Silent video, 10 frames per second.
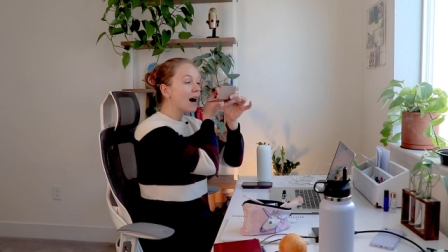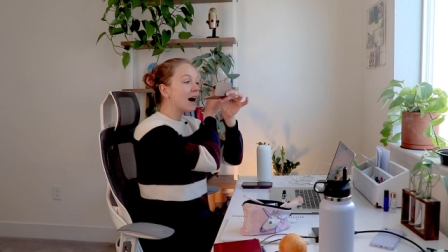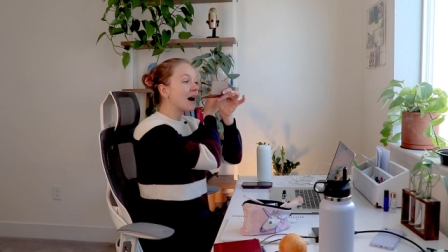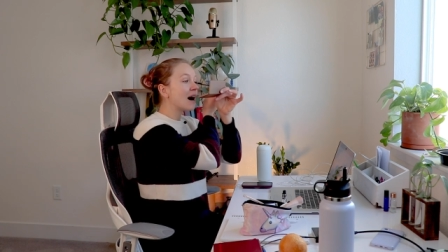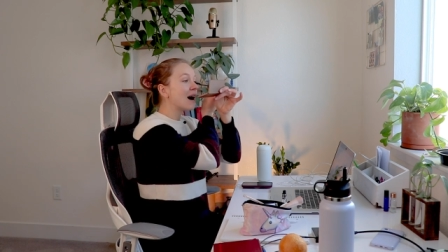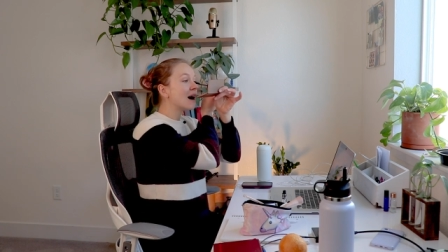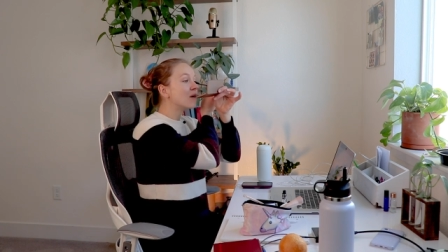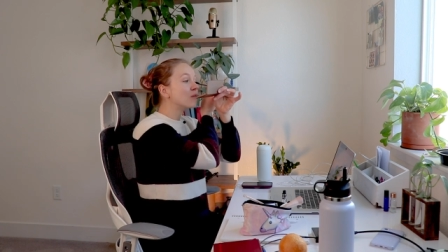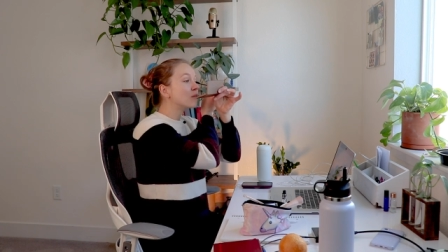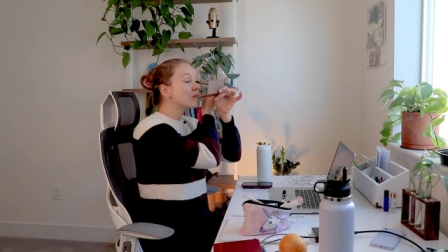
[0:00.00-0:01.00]

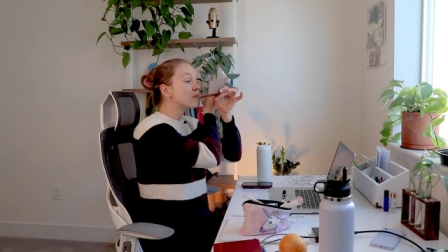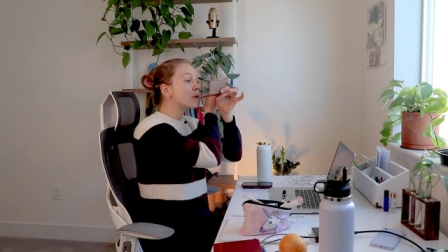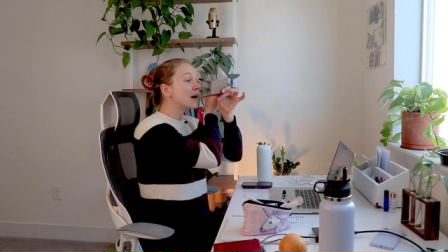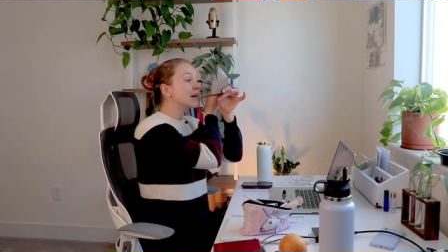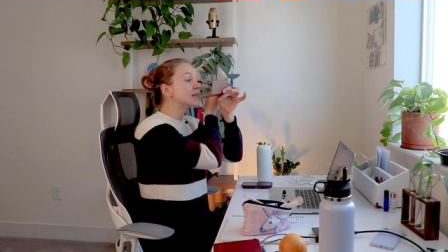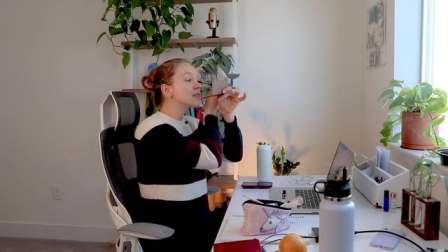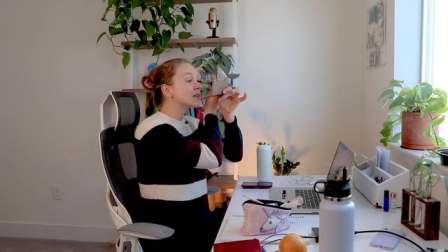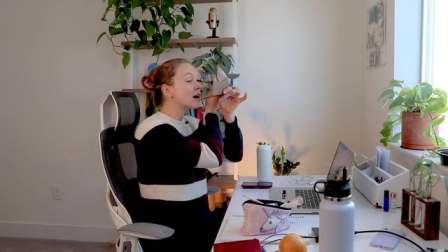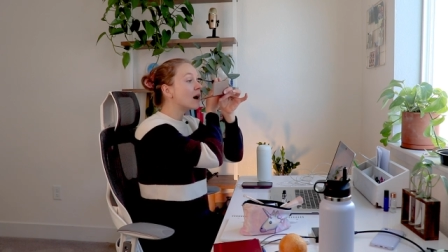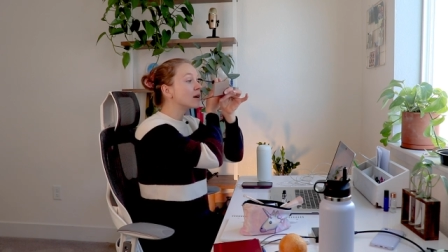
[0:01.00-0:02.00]
But
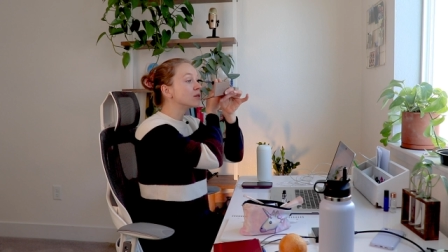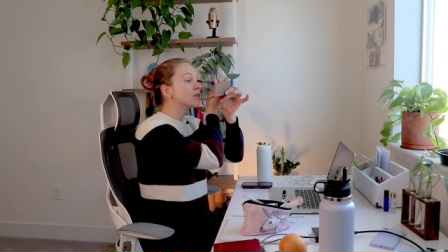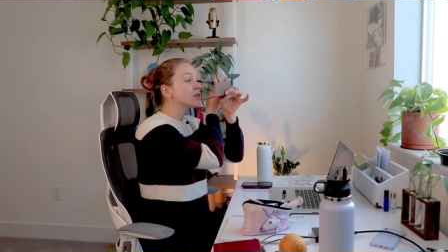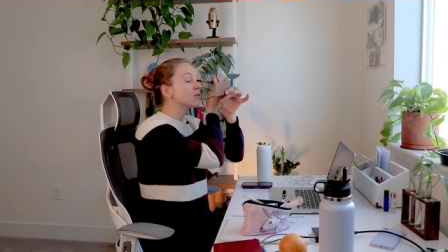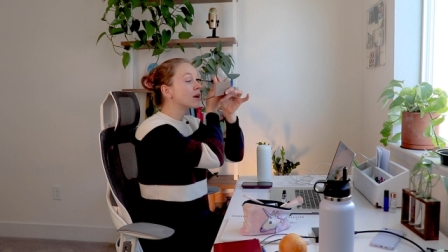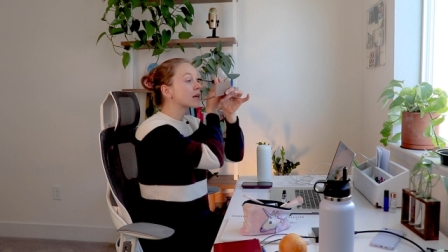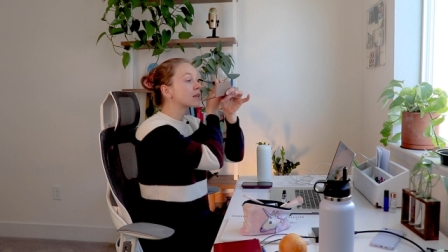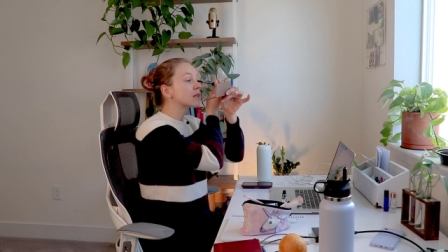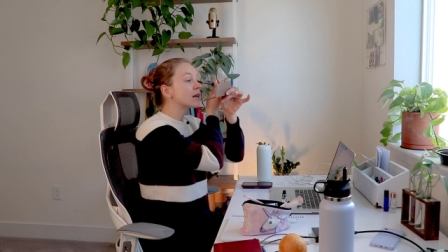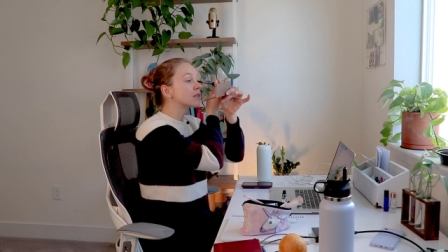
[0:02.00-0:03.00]
I did
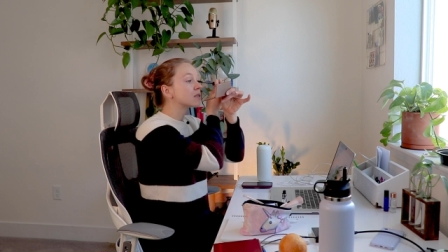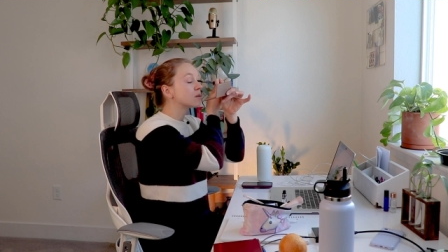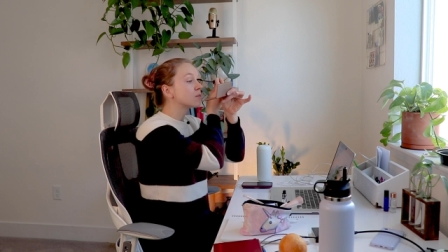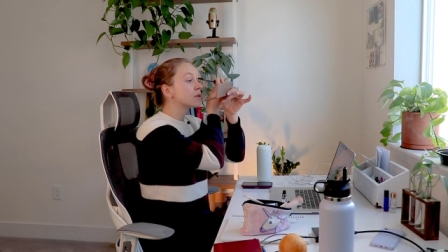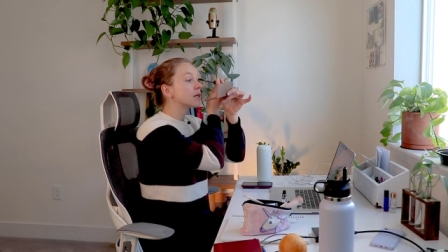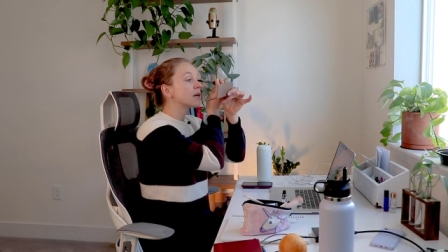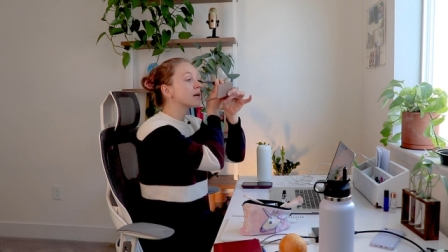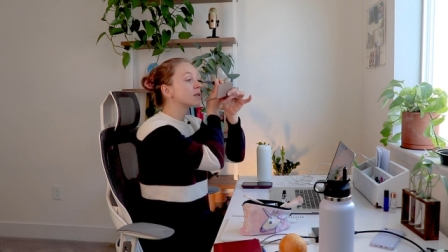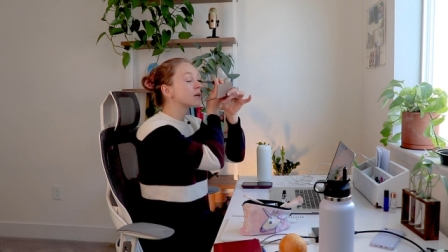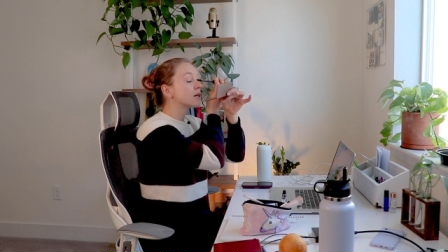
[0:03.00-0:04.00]
recognize them, but
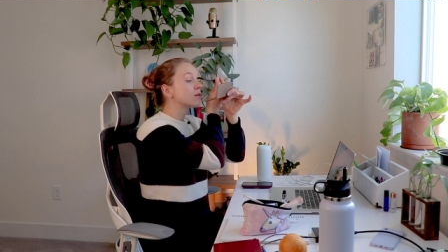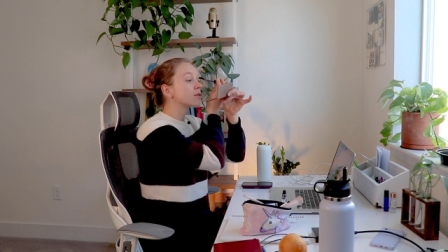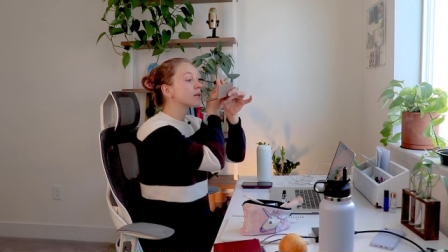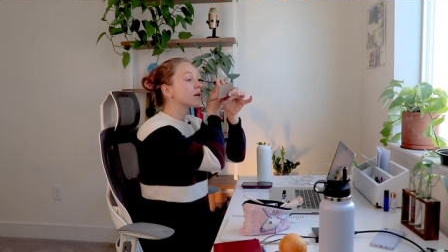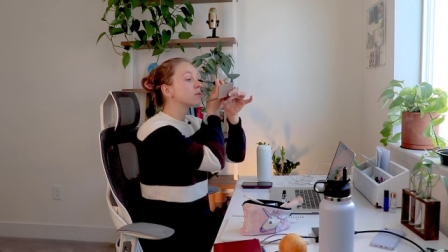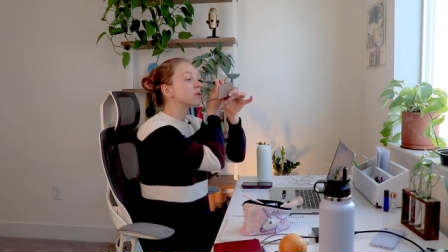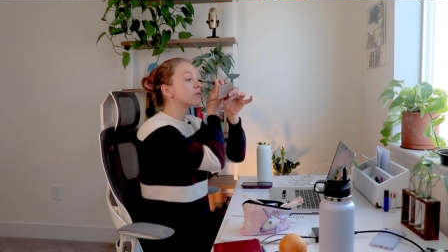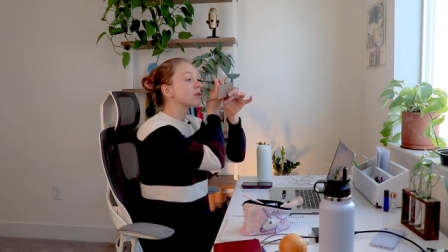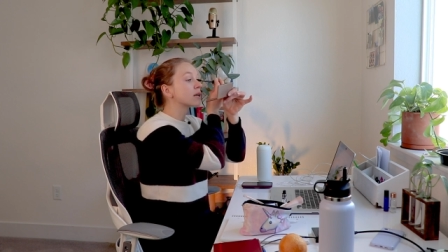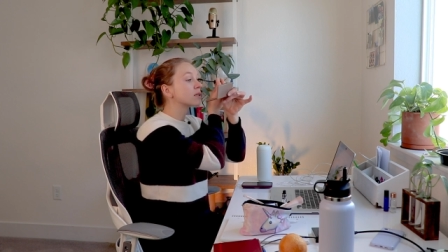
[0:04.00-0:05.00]
I don't think I would
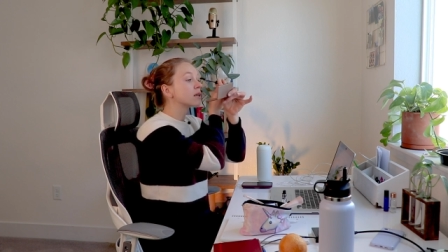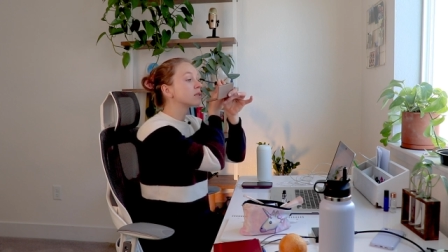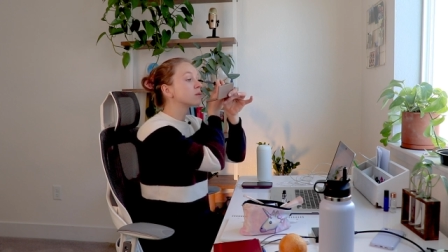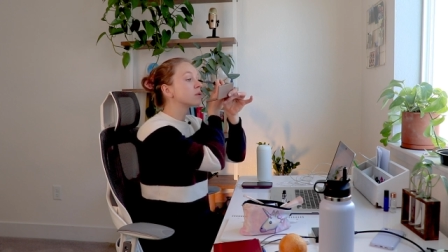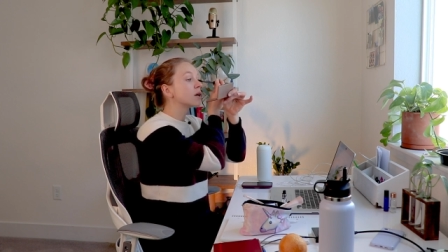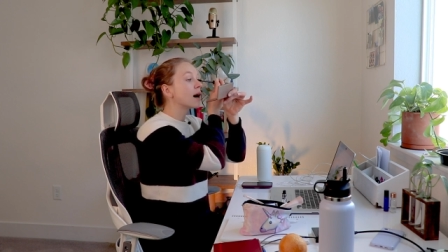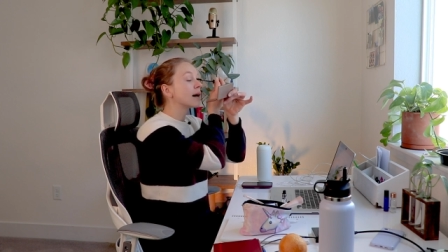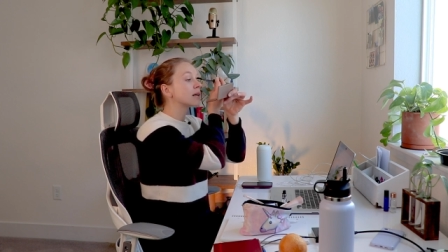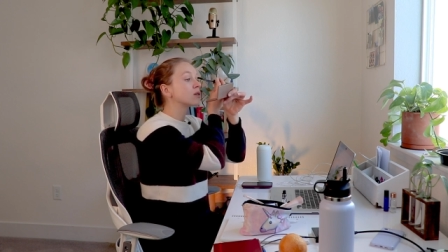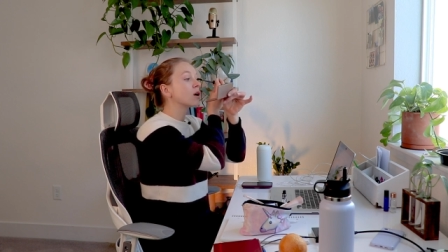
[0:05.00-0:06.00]
have recognized them
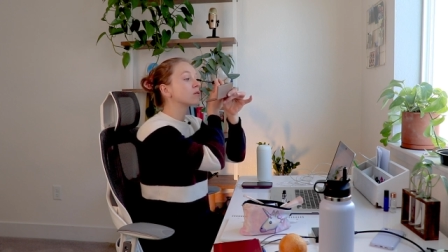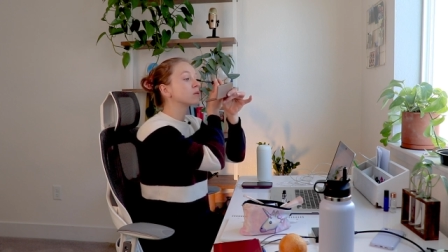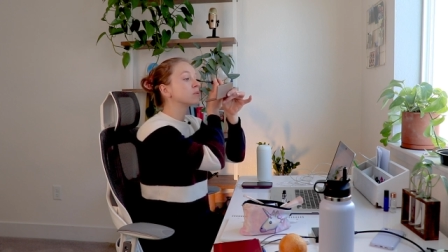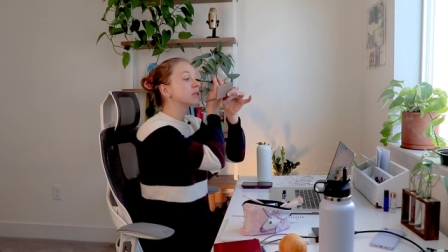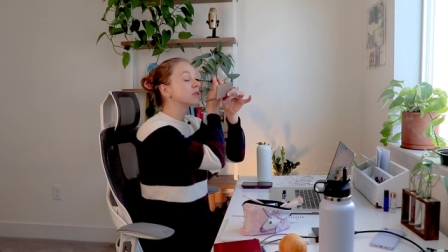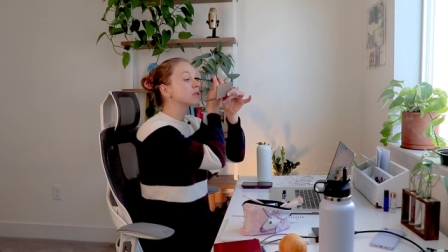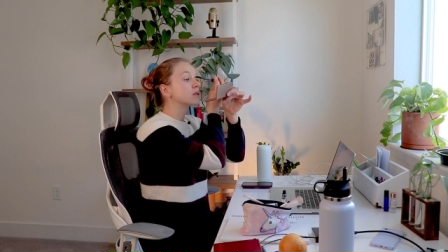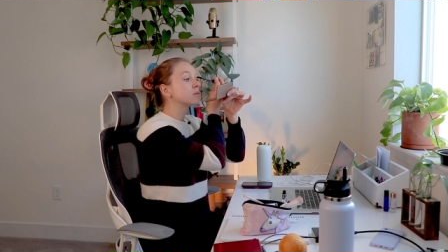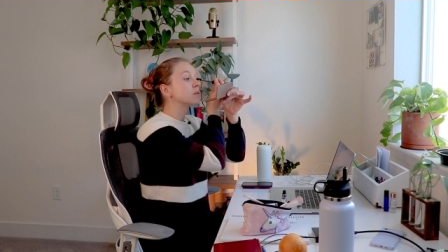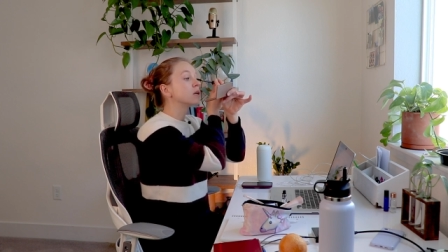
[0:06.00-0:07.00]
had I not repeated
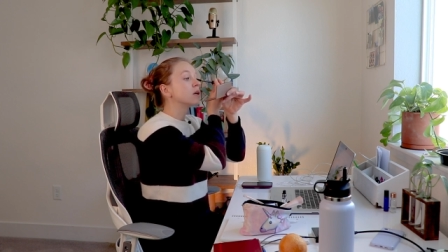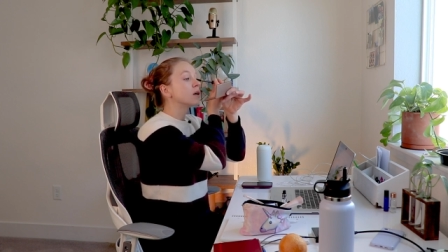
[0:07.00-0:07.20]
them.